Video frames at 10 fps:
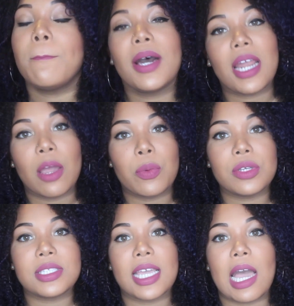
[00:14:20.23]
but I
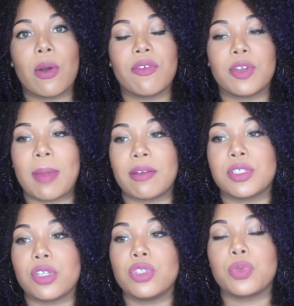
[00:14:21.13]
will say, however, my
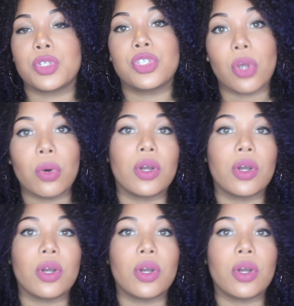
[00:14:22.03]
results were so